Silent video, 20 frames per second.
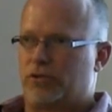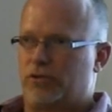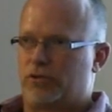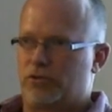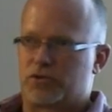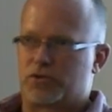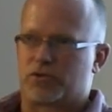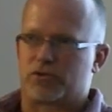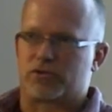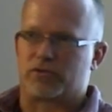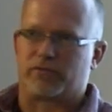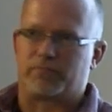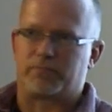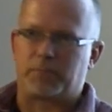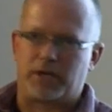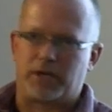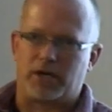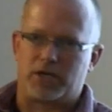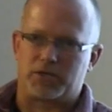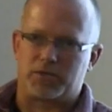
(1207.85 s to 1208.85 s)
users of
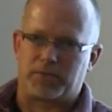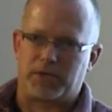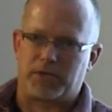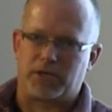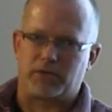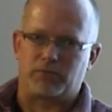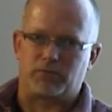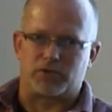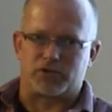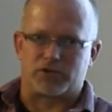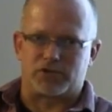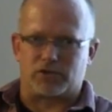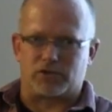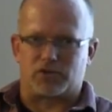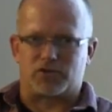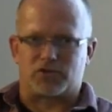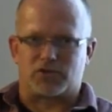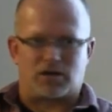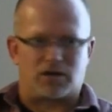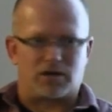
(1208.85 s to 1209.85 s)
PHP were still
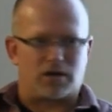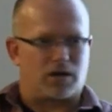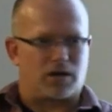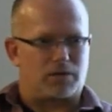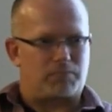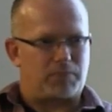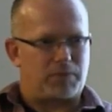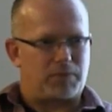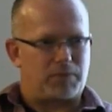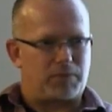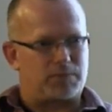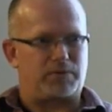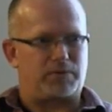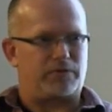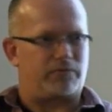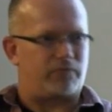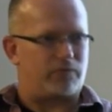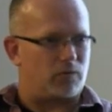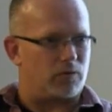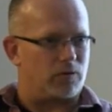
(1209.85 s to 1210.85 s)
stuck on
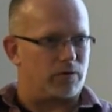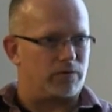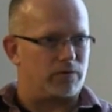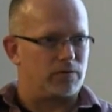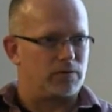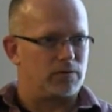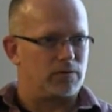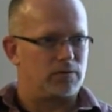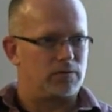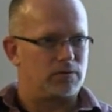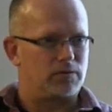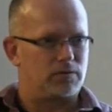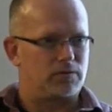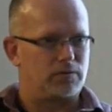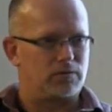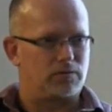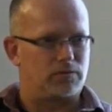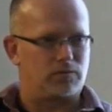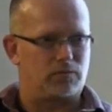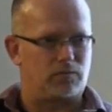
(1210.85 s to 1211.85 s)
PHP 4
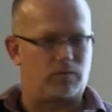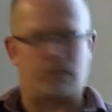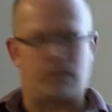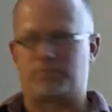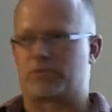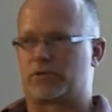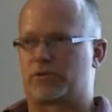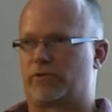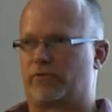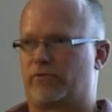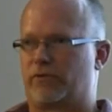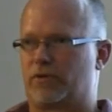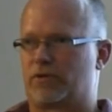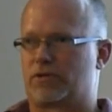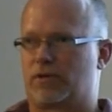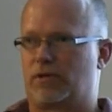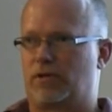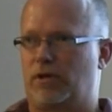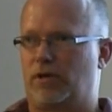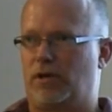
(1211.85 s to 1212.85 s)
web
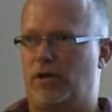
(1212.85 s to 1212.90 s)
servers.